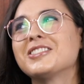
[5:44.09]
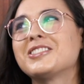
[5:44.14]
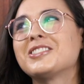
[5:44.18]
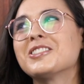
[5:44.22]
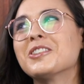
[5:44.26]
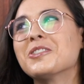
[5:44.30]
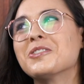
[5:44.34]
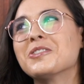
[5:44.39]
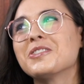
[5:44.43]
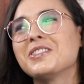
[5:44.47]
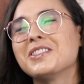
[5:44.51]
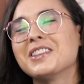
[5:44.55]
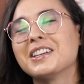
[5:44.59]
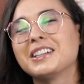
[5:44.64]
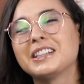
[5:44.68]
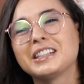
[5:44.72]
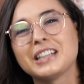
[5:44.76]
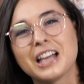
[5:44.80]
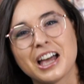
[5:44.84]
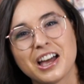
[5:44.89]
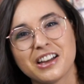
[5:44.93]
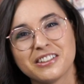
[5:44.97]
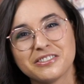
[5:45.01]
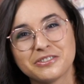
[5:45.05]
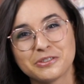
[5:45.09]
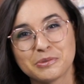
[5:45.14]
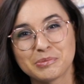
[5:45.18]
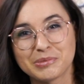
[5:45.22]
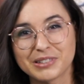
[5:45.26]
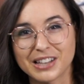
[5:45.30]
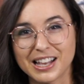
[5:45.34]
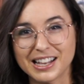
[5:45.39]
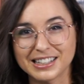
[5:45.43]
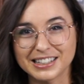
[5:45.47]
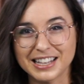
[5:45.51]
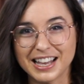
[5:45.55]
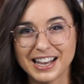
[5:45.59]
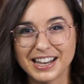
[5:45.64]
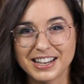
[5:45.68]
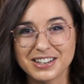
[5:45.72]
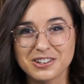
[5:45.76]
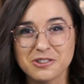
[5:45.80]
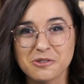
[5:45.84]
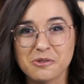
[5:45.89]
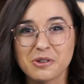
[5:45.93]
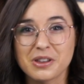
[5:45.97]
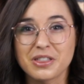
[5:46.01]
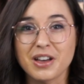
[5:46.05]
So the Lev
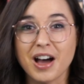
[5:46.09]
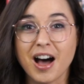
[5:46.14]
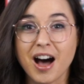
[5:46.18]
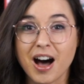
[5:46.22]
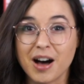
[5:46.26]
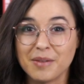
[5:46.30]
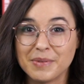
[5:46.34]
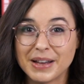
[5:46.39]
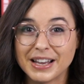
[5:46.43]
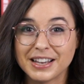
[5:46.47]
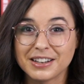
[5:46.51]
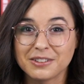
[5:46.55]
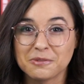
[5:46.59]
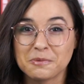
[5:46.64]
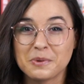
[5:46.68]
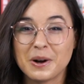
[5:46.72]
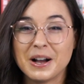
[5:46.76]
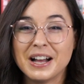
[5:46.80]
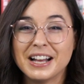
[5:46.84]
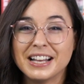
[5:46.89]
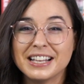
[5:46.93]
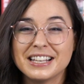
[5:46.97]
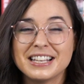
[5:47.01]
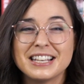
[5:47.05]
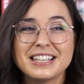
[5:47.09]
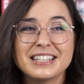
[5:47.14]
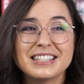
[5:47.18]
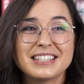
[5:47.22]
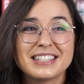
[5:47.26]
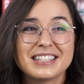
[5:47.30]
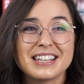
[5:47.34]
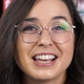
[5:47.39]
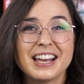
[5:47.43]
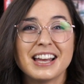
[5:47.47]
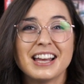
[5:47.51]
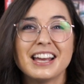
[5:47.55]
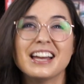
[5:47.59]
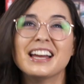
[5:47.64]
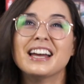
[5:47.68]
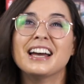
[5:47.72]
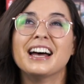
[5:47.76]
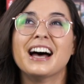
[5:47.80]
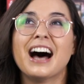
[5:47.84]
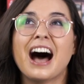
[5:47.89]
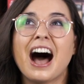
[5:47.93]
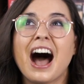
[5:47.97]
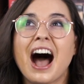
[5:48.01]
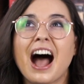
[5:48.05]
plotline with Amit was,
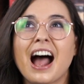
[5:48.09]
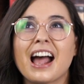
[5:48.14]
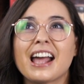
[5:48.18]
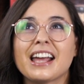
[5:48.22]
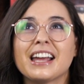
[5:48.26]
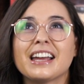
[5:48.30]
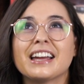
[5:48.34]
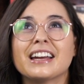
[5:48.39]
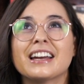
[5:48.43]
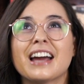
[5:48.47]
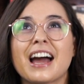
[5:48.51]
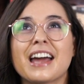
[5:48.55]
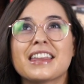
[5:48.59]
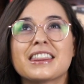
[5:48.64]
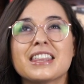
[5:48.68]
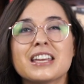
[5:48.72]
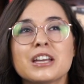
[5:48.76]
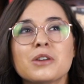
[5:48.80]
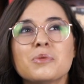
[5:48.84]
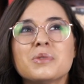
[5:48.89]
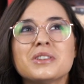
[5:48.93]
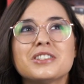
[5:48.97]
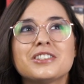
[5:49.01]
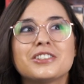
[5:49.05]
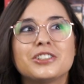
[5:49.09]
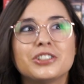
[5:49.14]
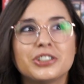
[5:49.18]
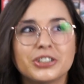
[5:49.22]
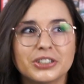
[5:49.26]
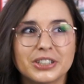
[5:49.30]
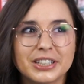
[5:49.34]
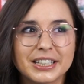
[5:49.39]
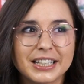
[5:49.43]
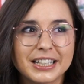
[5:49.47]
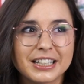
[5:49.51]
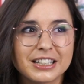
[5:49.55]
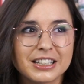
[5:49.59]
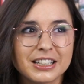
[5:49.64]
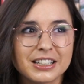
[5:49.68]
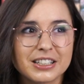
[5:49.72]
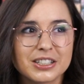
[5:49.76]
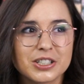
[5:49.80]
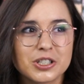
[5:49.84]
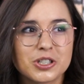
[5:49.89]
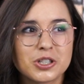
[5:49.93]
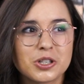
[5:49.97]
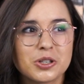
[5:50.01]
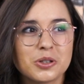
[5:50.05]
I think it was good
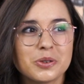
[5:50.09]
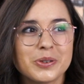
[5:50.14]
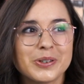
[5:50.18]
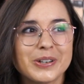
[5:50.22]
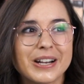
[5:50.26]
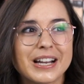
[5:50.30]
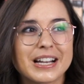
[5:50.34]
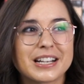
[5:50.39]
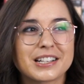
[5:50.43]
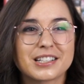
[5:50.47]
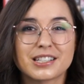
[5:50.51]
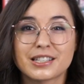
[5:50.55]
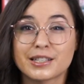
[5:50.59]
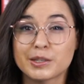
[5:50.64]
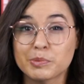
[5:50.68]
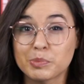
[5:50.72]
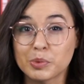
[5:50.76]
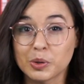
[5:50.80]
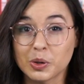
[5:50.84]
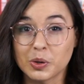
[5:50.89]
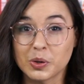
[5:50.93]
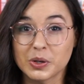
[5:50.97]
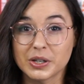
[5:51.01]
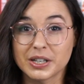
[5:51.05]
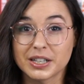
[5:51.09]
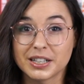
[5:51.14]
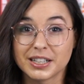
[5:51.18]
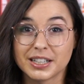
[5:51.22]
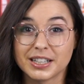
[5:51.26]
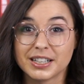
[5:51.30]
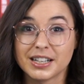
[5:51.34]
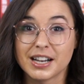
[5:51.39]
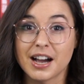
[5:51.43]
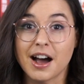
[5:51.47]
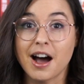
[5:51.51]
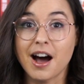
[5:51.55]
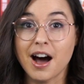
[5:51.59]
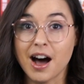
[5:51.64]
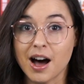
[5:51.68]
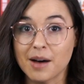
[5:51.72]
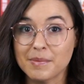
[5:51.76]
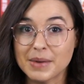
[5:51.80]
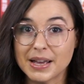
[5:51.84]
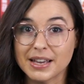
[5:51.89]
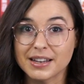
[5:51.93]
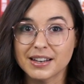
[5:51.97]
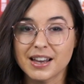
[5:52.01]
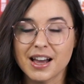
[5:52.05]
to explore
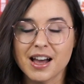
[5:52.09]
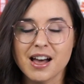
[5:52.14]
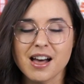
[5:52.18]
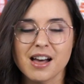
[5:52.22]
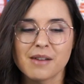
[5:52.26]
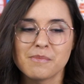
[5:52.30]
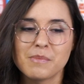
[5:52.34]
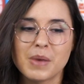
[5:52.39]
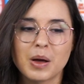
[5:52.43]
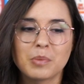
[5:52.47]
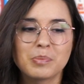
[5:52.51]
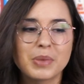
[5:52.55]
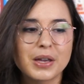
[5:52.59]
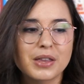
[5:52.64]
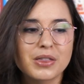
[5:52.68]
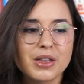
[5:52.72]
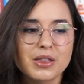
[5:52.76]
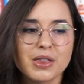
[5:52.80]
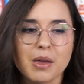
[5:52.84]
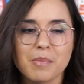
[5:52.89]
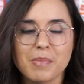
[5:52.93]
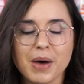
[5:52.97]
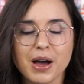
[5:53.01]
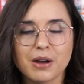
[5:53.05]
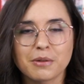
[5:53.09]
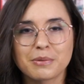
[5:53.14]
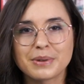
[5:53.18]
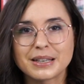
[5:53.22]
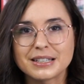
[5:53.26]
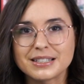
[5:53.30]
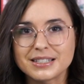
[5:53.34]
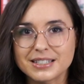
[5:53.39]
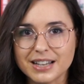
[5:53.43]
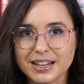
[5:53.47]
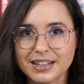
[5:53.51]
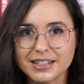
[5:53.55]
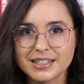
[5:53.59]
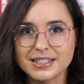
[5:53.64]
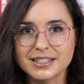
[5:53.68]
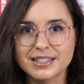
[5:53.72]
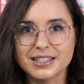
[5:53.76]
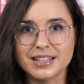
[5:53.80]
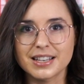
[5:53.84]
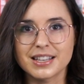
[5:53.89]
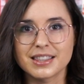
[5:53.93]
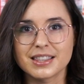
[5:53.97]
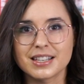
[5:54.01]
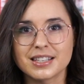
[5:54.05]
Amit. A big thing that Backman does
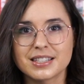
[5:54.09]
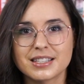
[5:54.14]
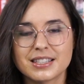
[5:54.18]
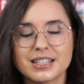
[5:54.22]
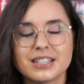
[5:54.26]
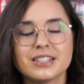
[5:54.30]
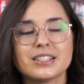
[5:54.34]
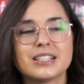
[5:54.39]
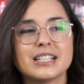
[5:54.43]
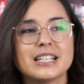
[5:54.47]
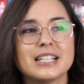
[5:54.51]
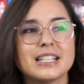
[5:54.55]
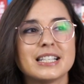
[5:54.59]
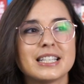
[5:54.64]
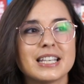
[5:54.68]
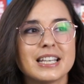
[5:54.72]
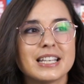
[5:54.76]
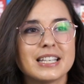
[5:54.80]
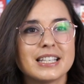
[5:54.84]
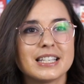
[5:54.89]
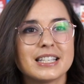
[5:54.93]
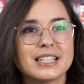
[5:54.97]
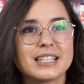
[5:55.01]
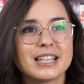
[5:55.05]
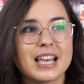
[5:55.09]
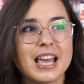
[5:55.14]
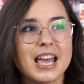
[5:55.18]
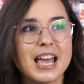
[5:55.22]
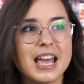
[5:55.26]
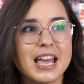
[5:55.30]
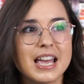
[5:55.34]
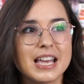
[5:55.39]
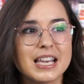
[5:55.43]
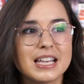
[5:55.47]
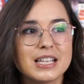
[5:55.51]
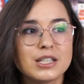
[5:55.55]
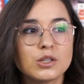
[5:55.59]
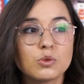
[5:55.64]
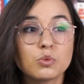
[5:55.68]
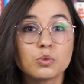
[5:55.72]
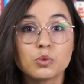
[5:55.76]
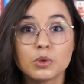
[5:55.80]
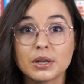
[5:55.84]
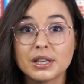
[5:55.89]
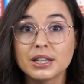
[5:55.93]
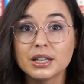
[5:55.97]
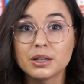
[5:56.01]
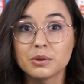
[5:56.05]
in the series is he's
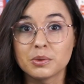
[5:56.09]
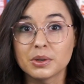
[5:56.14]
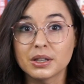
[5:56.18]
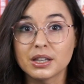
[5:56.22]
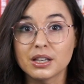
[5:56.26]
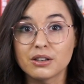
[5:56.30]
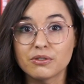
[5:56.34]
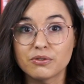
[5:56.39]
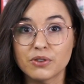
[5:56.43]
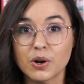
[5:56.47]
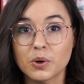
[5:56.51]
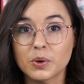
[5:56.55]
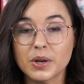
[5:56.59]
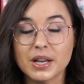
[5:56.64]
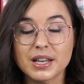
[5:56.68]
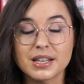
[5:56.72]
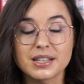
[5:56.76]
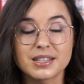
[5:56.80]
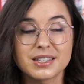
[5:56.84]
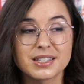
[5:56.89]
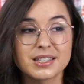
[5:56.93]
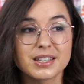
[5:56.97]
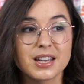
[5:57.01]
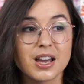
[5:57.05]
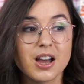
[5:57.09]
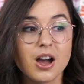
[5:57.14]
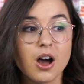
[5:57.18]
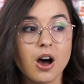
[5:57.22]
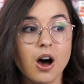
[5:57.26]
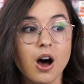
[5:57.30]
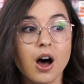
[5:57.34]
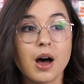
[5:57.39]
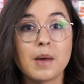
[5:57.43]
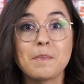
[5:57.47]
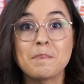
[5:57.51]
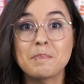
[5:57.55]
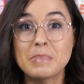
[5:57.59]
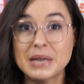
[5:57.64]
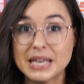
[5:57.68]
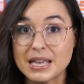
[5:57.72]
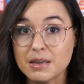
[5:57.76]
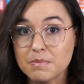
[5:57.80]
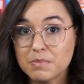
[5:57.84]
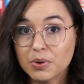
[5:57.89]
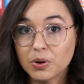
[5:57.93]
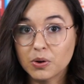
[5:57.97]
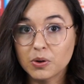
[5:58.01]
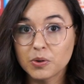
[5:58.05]
really, really focused on
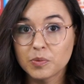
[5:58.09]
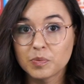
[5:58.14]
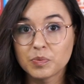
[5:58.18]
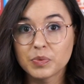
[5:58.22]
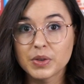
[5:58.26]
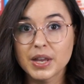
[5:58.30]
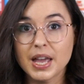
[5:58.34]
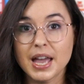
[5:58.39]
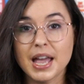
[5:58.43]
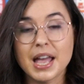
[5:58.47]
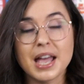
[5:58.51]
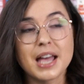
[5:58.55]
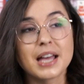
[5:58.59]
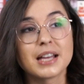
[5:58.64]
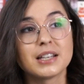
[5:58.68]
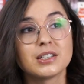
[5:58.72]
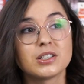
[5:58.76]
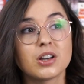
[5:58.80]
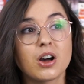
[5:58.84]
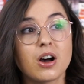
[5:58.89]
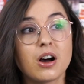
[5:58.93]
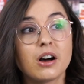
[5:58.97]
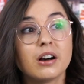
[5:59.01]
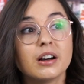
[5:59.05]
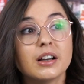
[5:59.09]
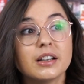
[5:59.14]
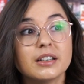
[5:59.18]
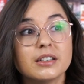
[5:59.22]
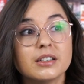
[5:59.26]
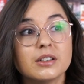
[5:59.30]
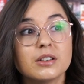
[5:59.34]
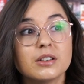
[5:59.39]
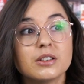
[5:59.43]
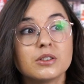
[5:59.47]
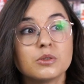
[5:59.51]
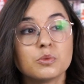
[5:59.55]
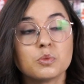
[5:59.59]
people and on